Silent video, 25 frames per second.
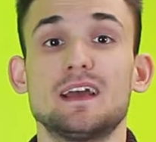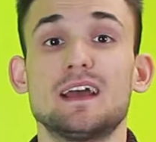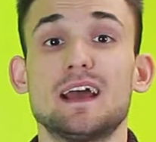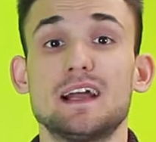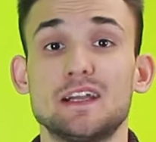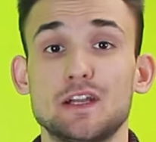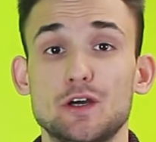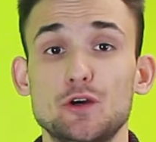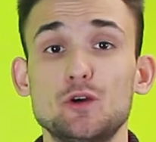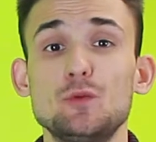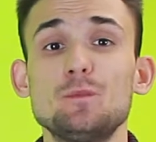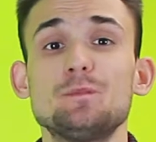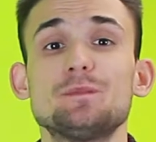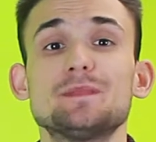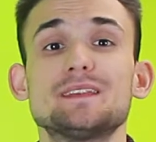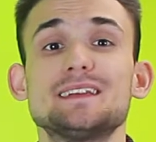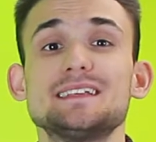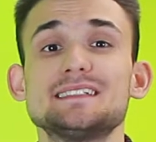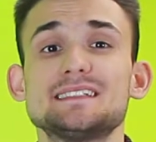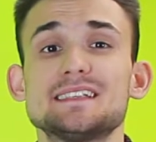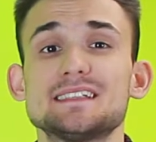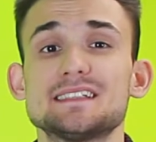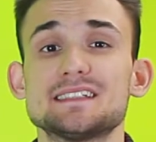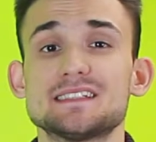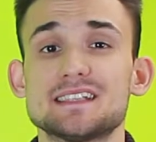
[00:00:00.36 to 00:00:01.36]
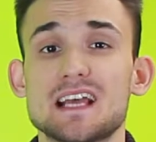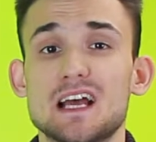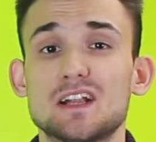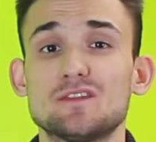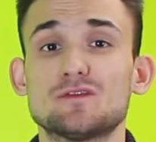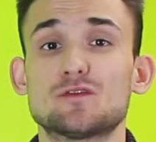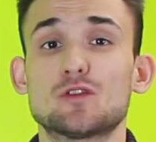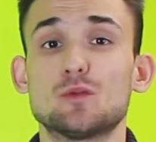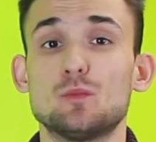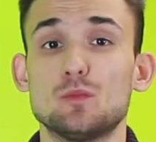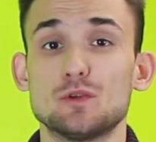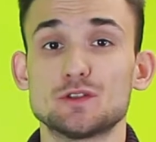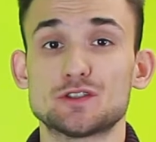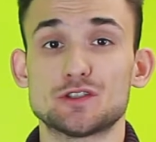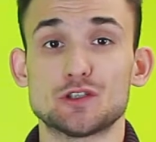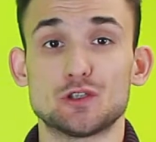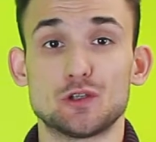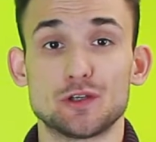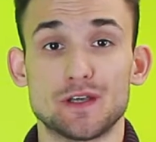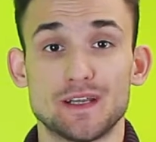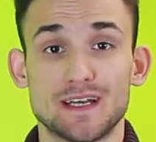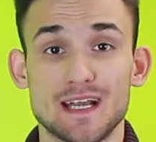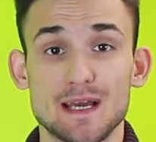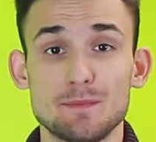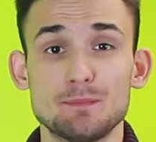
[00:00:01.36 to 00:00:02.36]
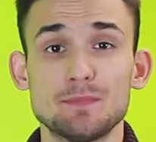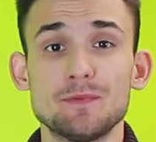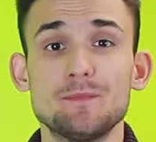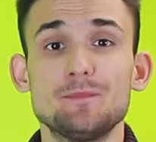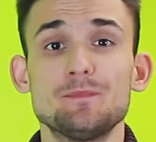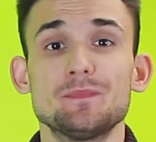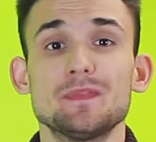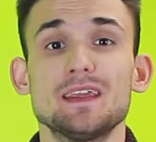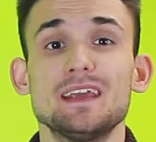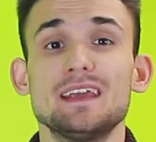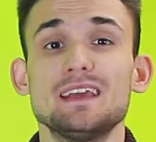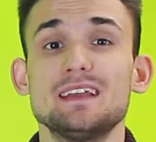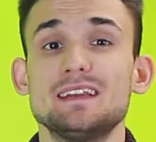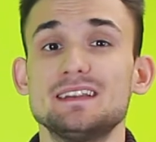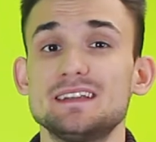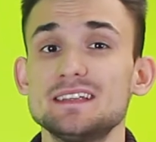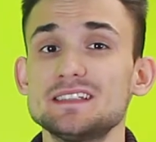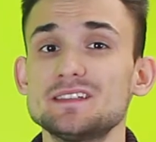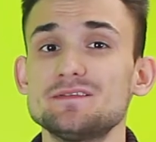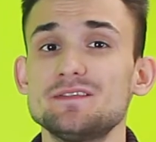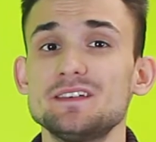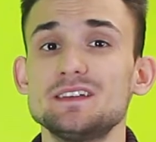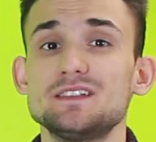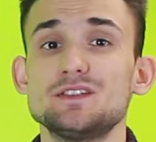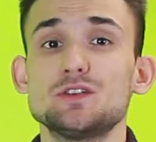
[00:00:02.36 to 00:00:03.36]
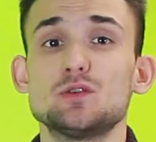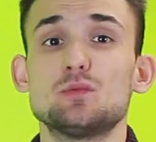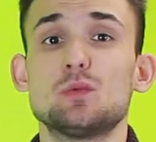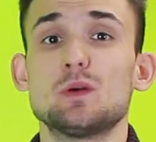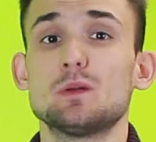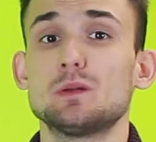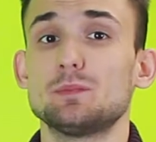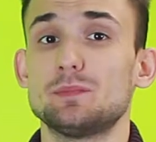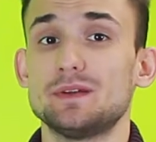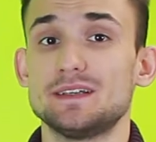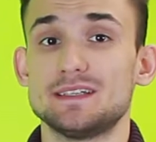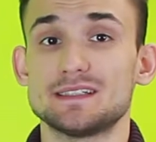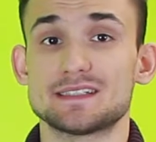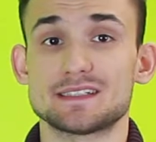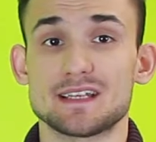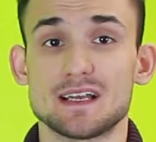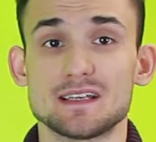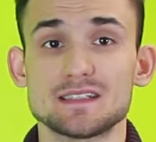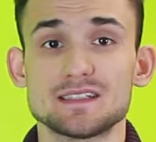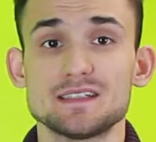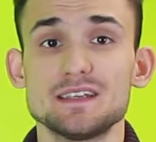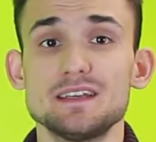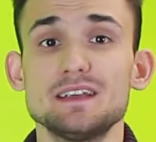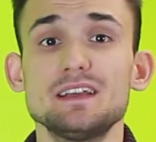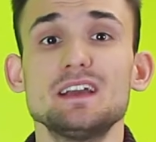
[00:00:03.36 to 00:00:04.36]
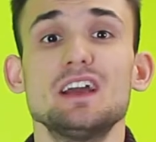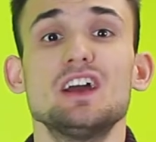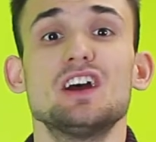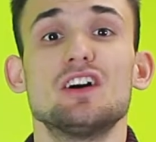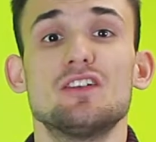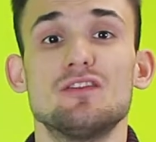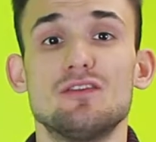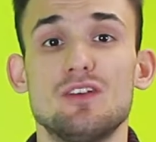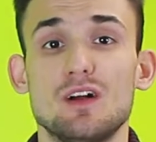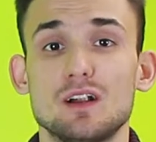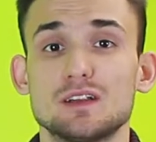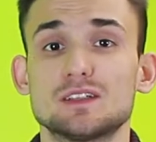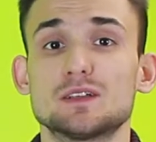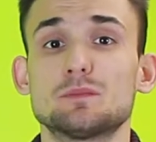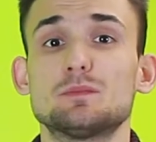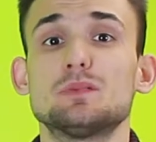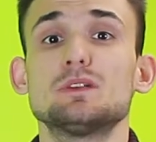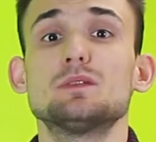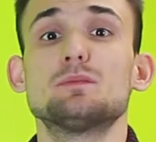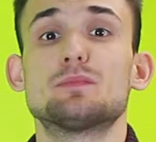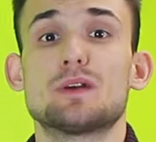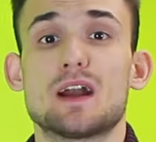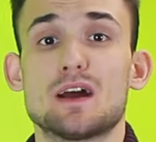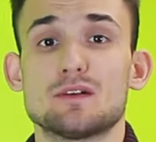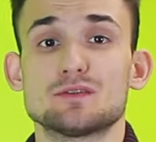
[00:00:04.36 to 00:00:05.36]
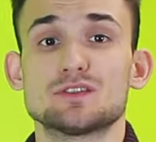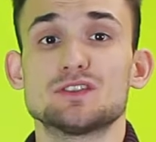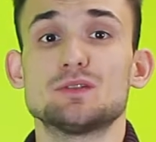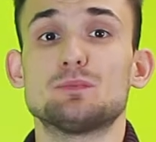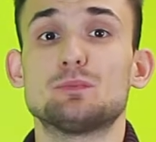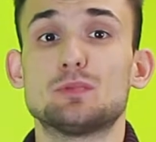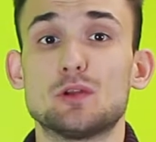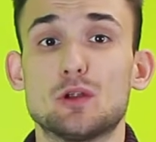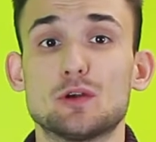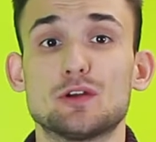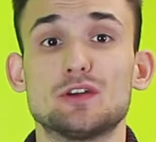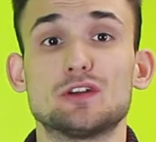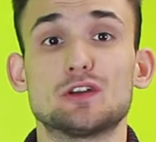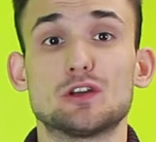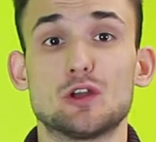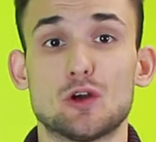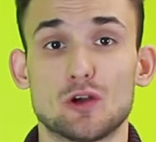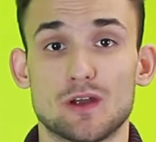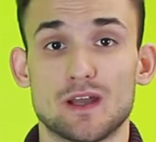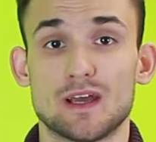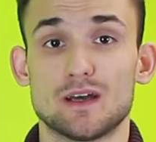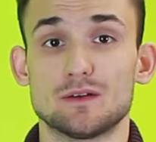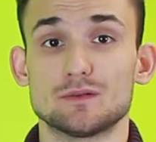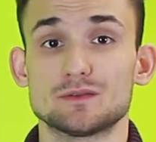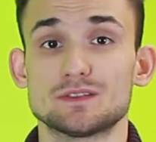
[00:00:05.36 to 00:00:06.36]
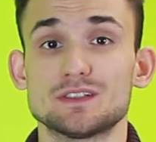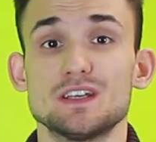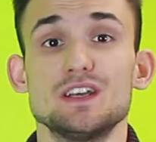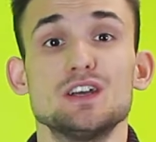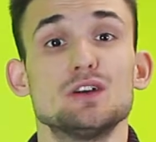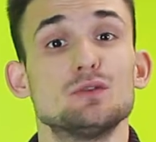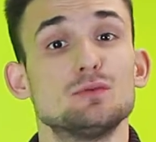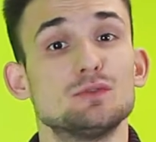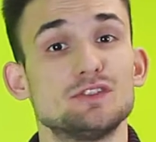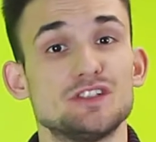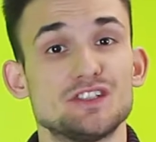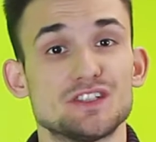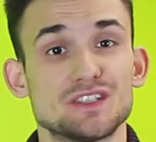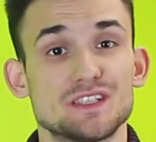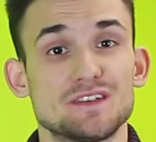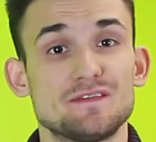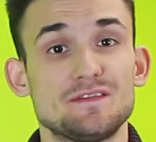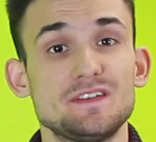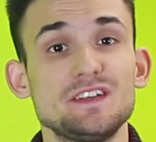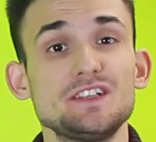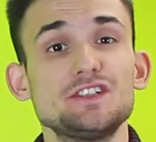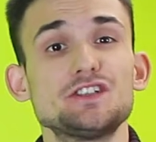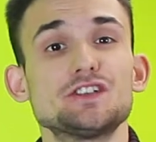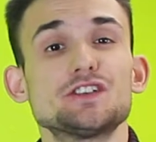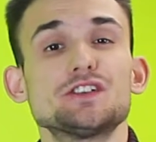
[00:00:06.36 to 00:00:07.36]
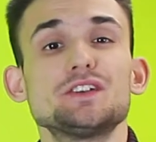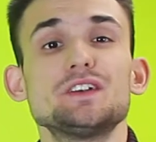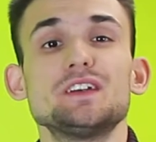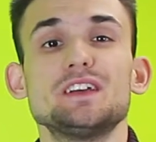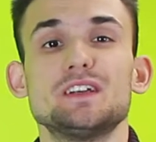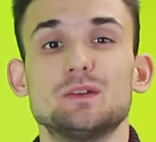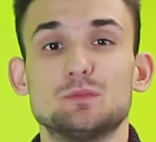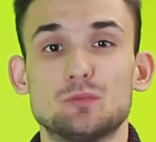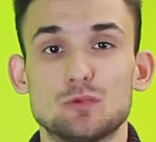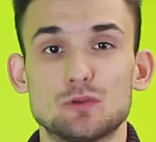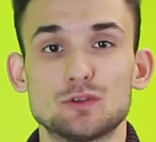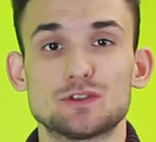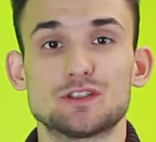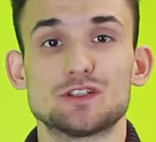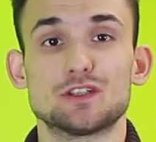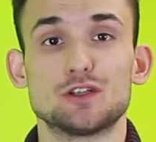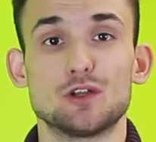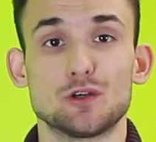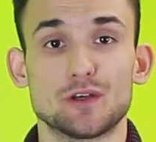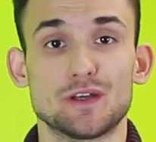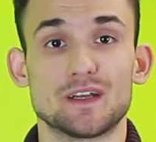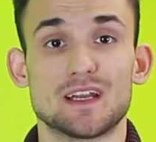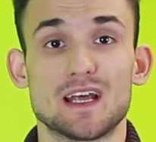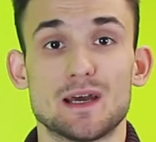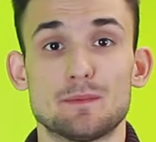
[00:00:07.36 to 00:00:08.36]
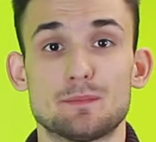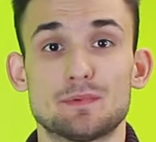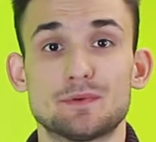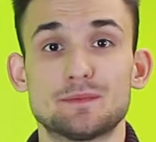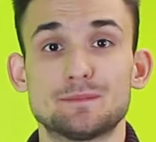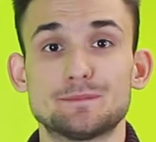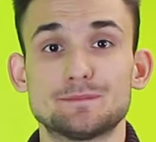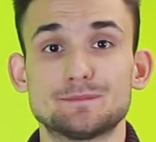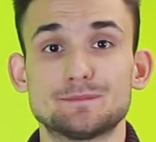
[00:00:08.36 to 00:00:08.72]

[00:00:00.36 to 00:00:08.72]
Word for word: Hello, this is Stan from Multilogin app. In this video, we'll be discussing vulnerable browser plugin lockout, which is a feature in Multilogin app.